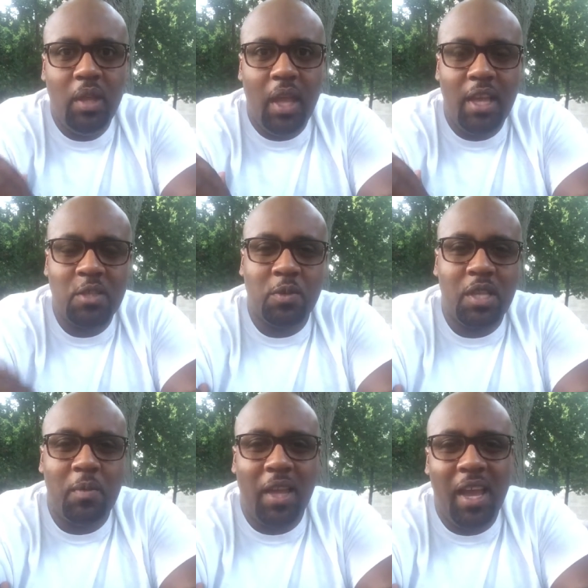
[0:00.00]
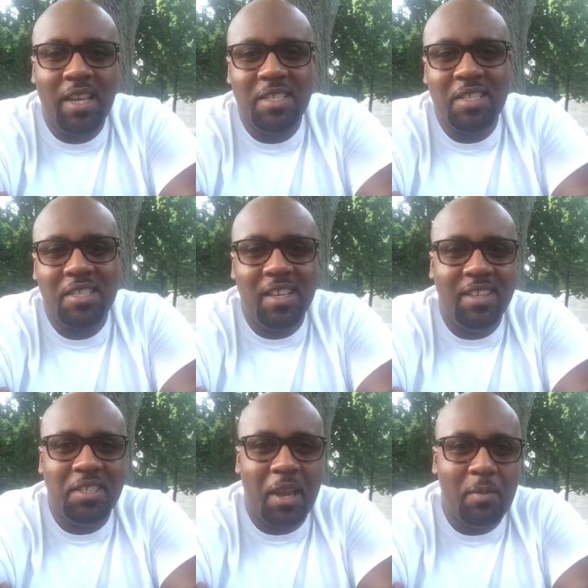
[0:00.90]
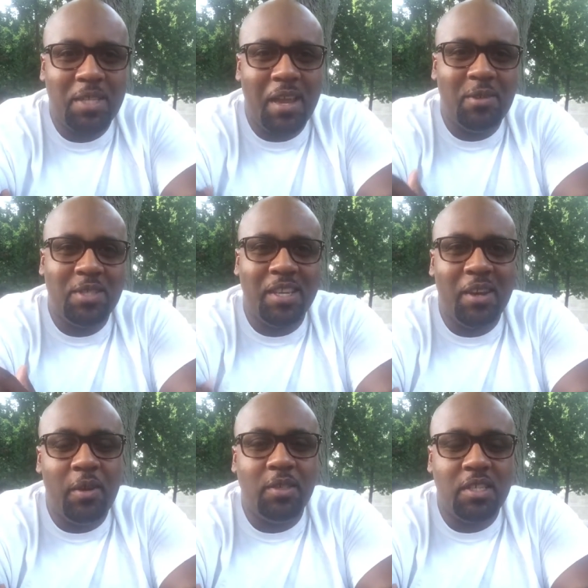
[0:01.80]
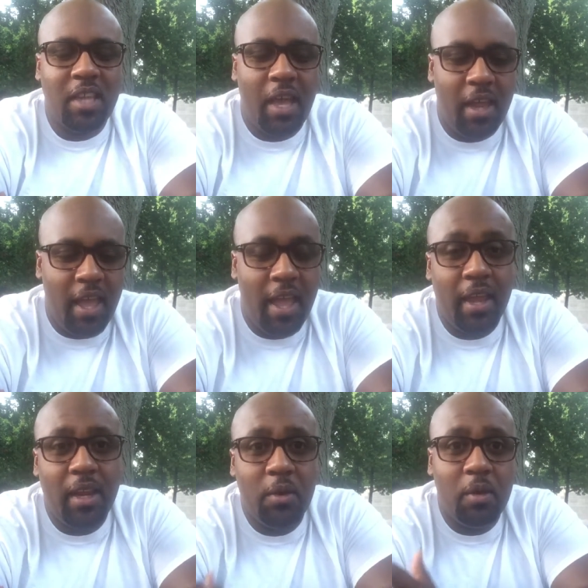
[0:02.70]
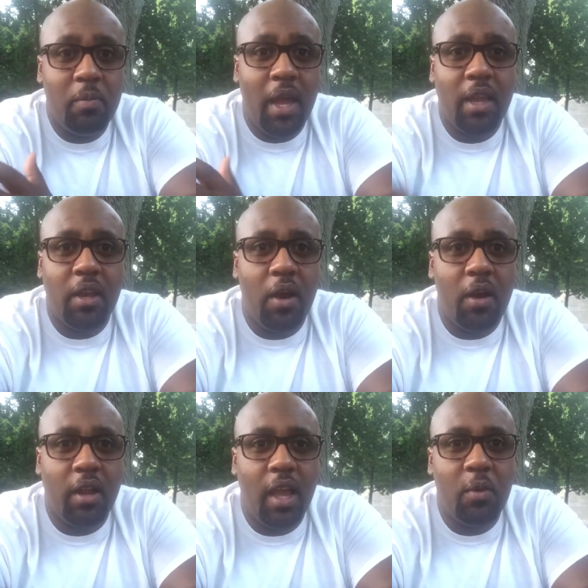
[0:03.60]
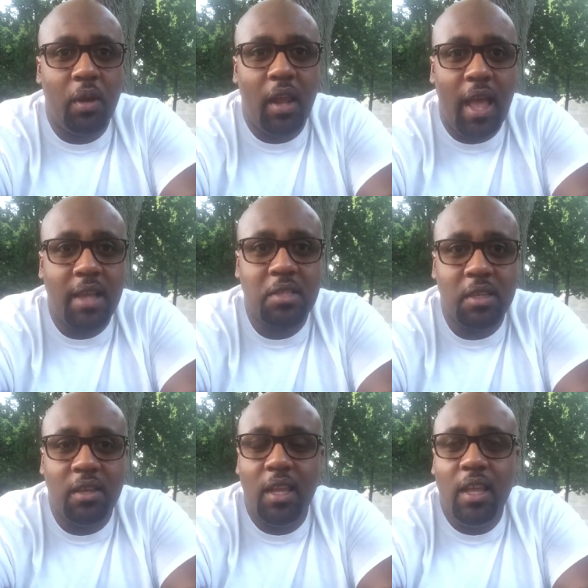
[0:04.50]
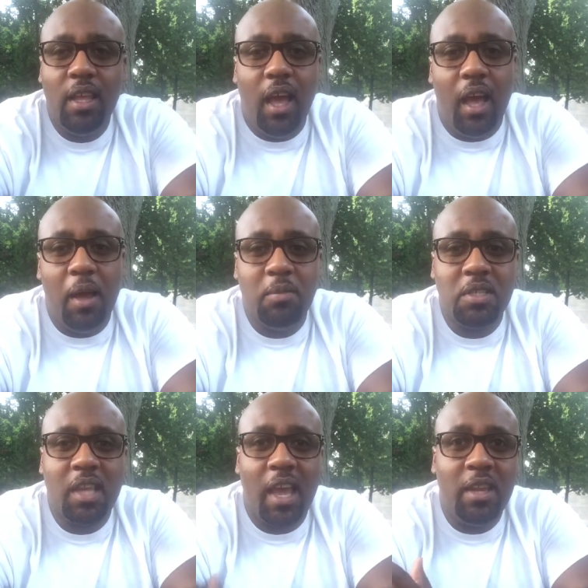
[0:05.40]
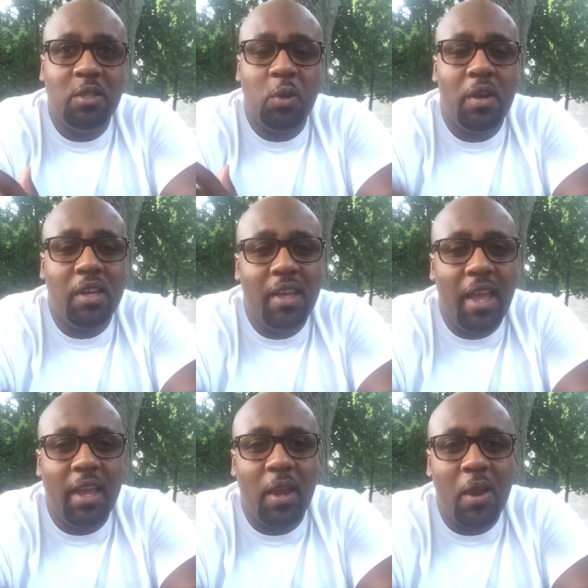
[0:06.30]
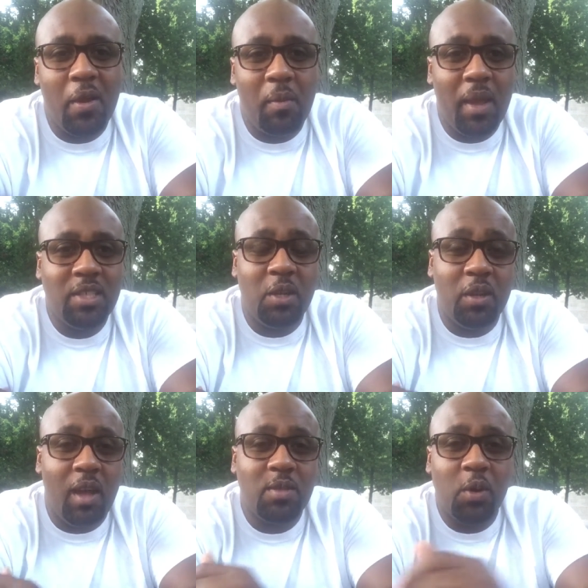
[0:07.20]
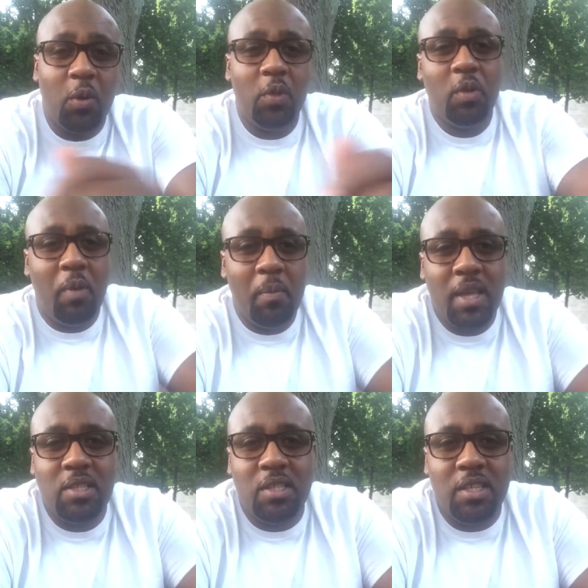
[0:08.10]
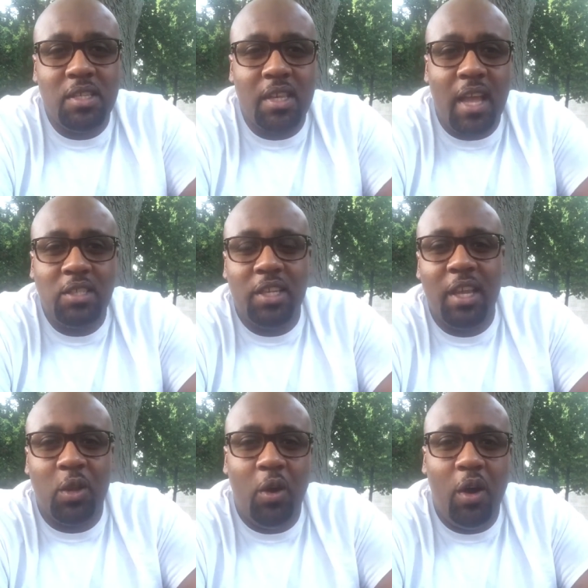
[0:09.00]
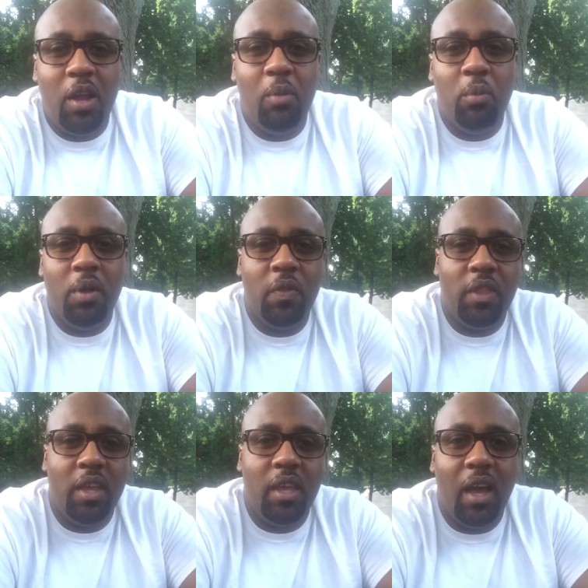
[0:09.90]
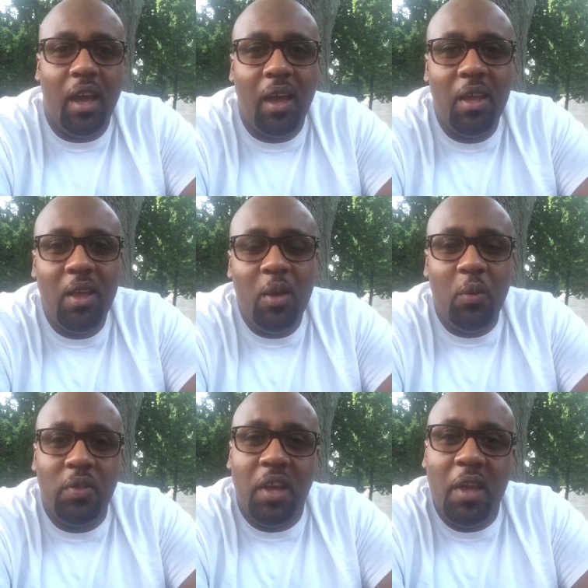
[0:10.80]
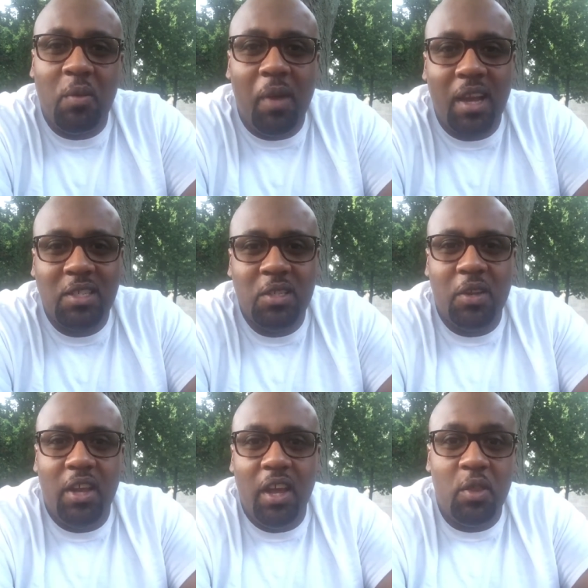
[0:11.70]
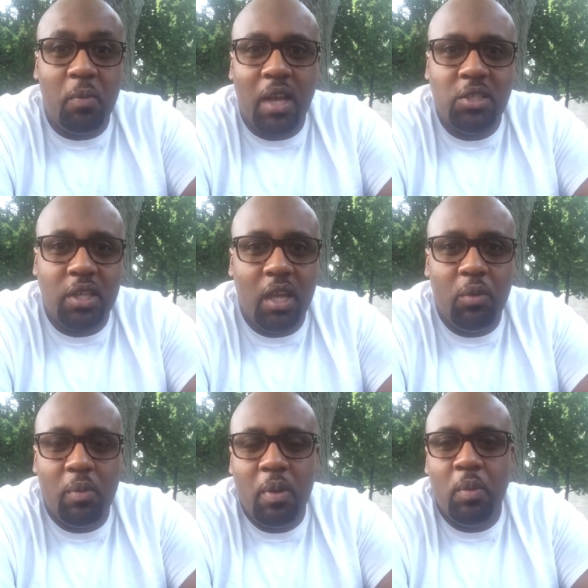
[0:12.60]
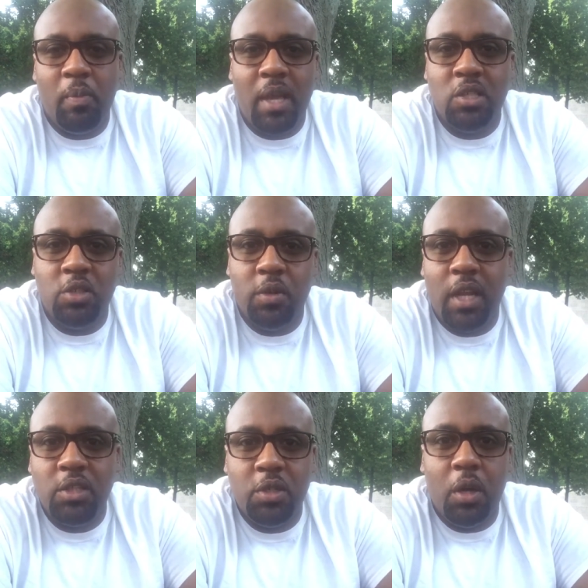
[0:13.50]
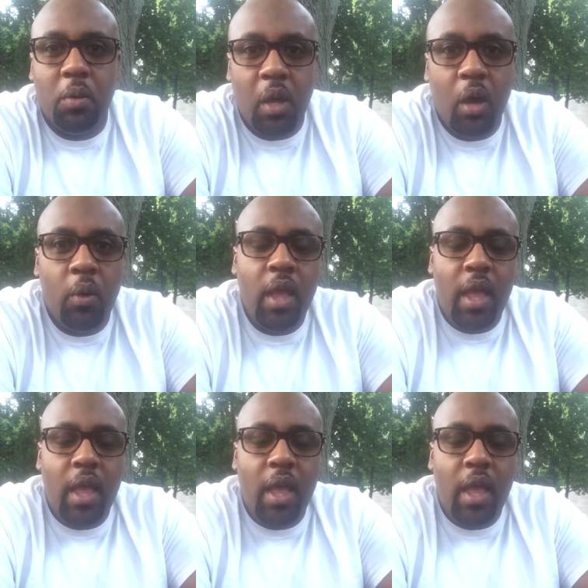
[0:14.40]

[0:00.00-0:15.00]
Hey, so what's up, guys? It's James Anderson here, just kind of hanging out in the backyard, kind of relaxing, just kind of enjoying the day here. And I was going through my messages and actually getting caught up with the other box. You know, that other box you get where people message you that you don't know.